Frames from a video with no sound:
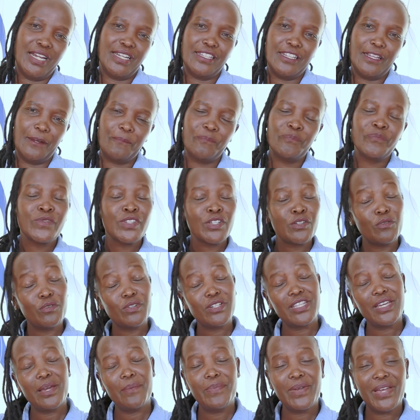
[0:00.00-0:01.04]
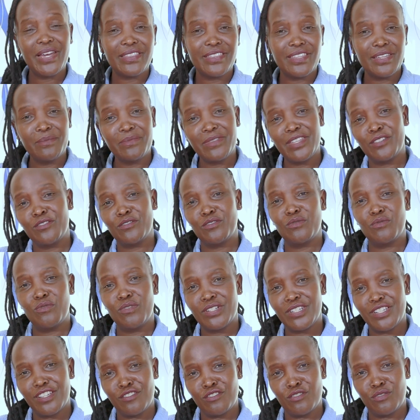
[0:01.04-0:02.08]
at them. Could there be a theme that you'd
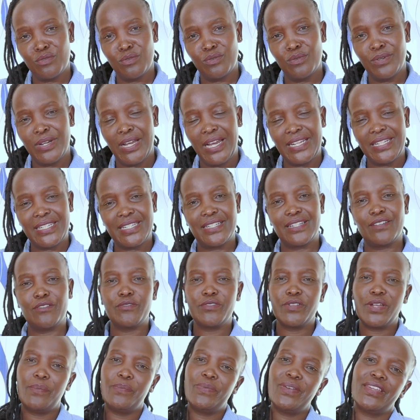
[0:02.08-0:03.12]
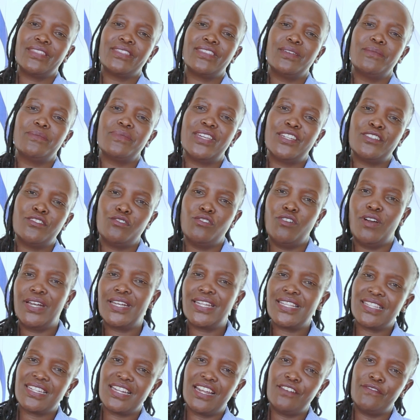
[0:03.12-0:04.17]
want us to look at? Could there be a theme that you don't
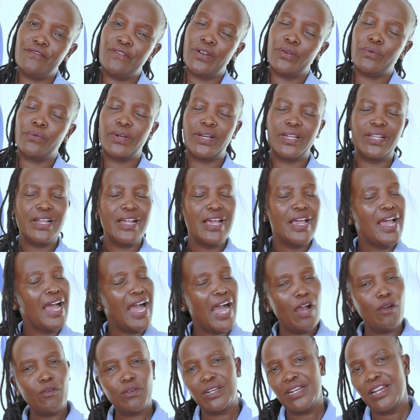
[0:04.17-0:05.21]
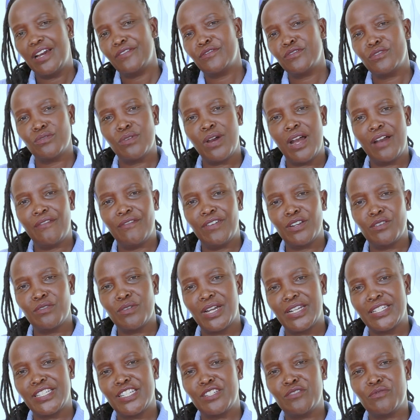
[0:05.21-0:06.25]
understand very well? I would love to have a
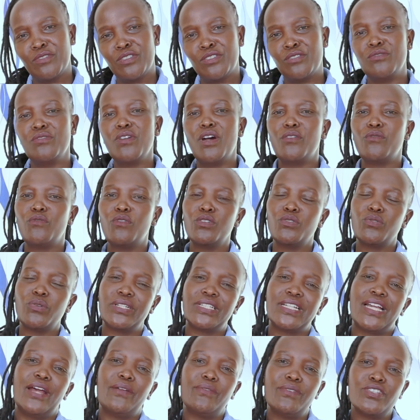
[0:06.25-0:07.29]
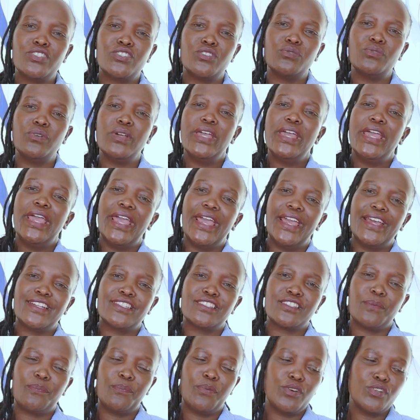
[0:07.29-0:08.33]
look at it with you. I would want to encourage you and
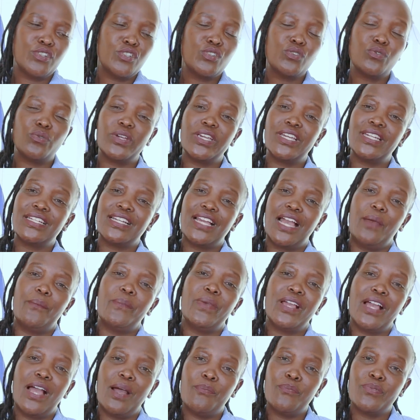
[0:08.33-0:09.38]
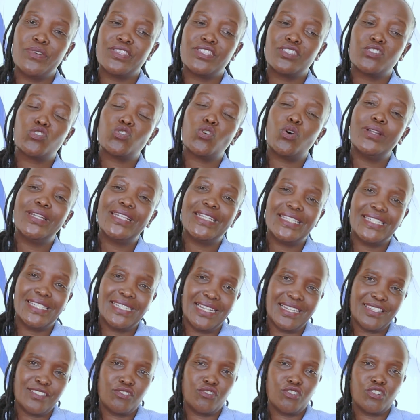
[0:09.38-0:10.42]
support you in coming up with solid
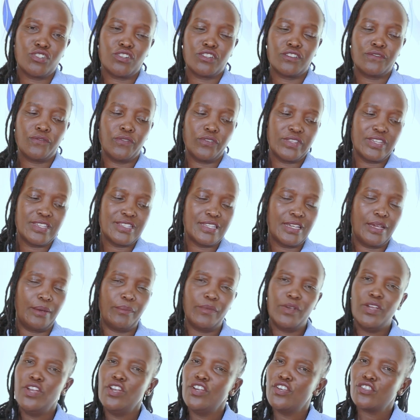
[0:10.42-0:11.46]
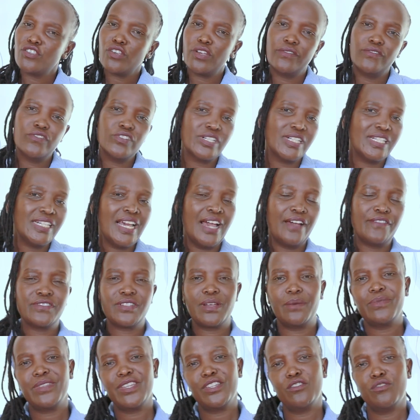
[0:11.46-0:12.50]
illustrations for the same. So if you really have
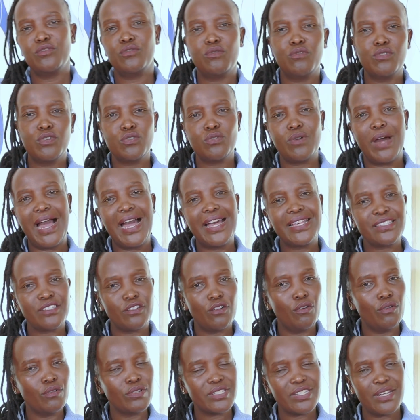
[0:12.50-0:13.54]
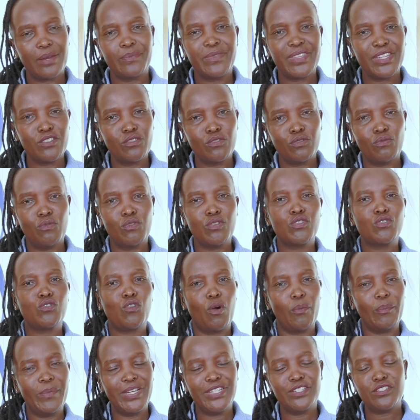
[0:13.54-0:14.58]
something you'd want to ask or something you'd want to
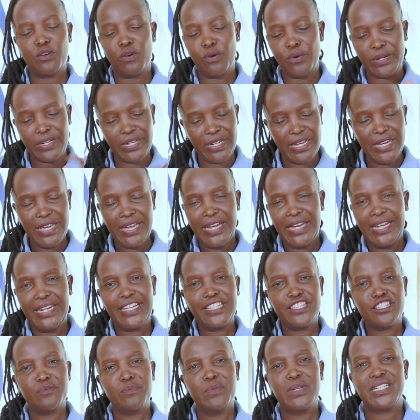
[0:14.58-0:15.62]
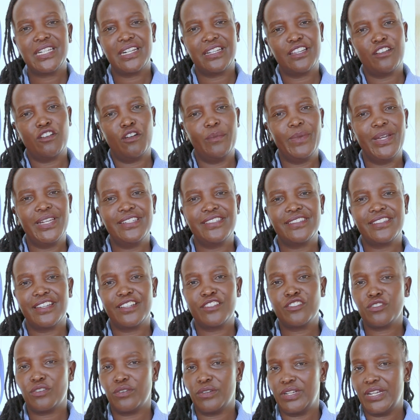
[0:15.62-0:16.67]
comment on, let's meet at the comment
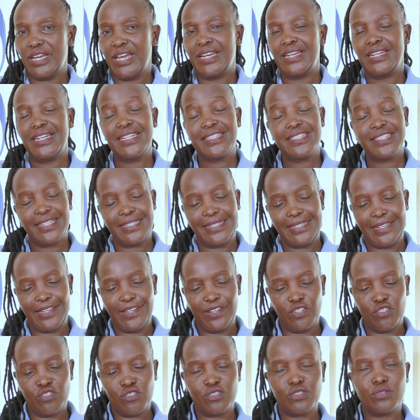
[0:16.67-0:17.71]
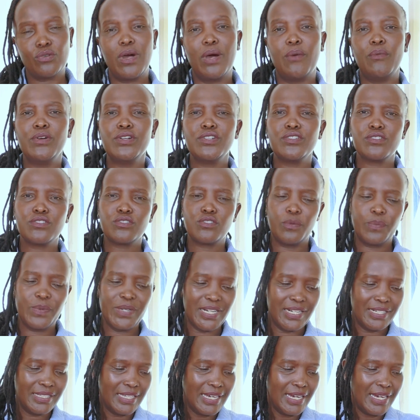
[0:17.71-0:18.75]
section and let's engage. So I want to stop
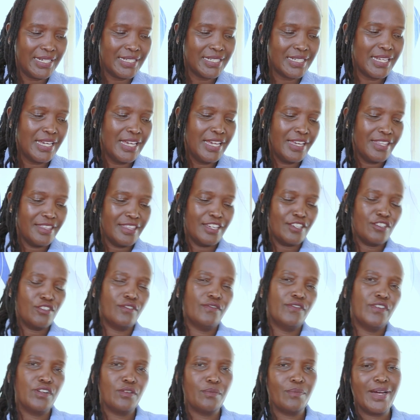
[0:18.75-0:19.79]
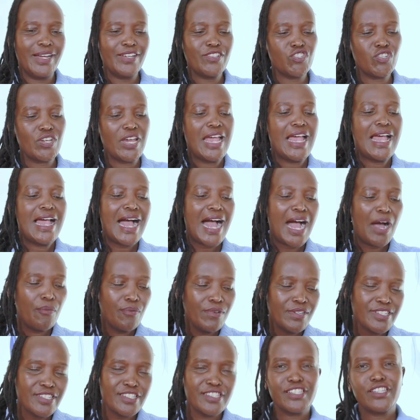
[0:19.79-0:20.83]
it at that. Thank you very much. I
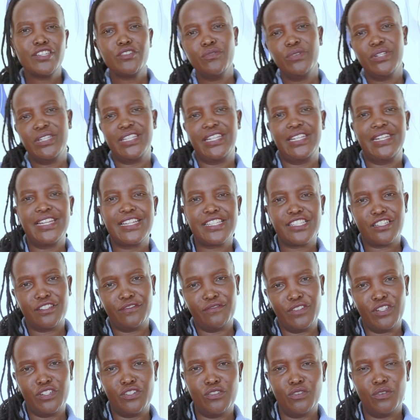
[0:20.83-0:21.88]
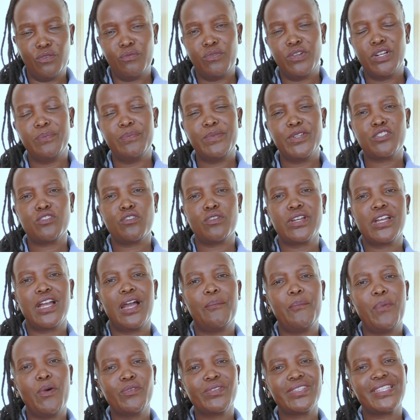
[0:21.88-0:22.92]
will see you in the next video. We'll be talking
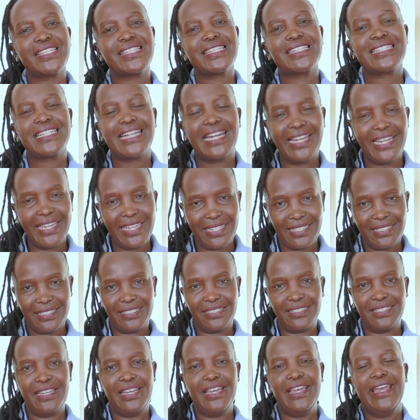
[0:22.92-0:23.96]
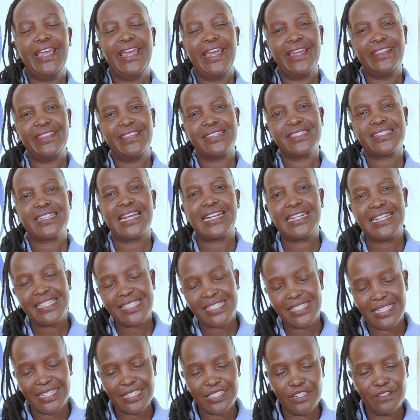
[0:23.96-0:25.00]
about the styles and the
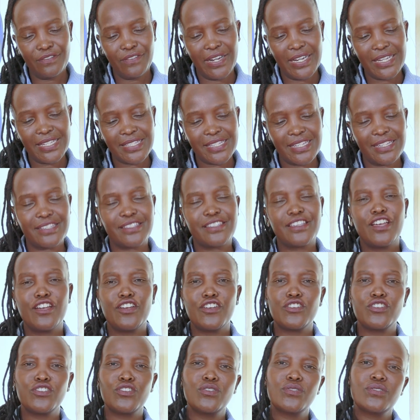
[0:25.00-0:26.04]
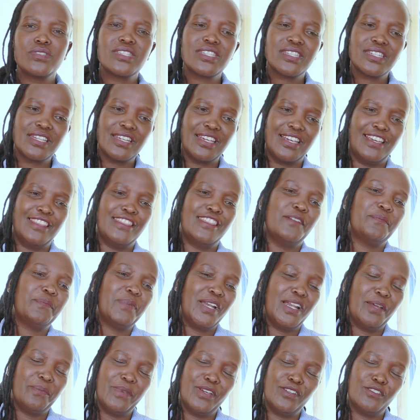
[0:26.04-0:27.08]
stylistic devices used in the
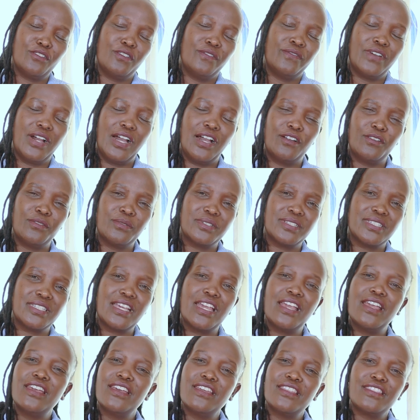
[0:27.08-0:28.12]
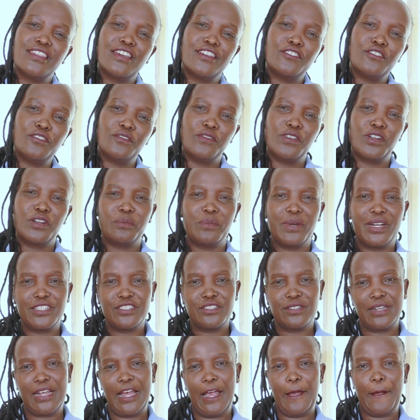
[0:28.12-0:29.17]
Parliament of Owls. Thank you very
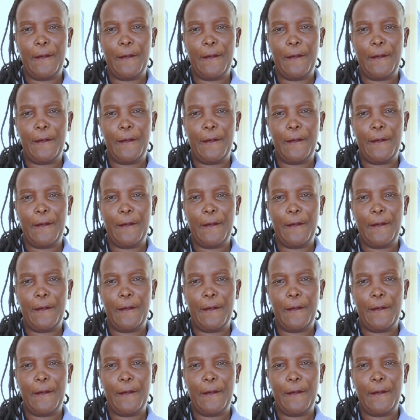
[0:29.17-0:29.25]
much.